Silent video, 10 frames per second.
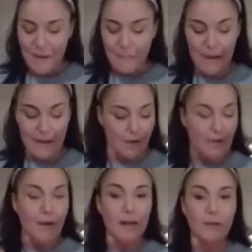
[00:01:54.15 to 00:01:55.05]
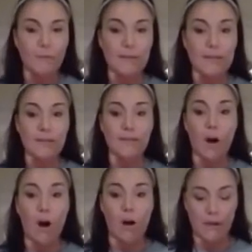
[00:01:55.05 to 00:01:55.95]
But a little piece
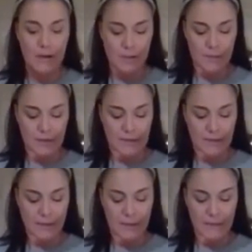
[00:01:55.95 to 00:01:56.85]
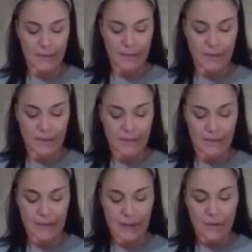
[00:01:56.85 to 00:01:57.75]
of orange, because I love
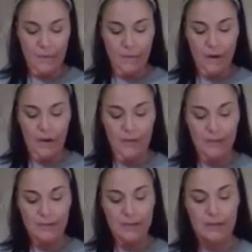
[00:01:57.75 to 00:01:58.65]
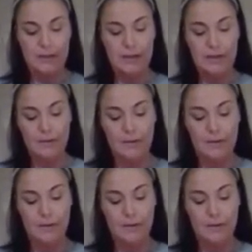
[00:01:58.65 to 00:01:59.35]
citrus. We're going to just literally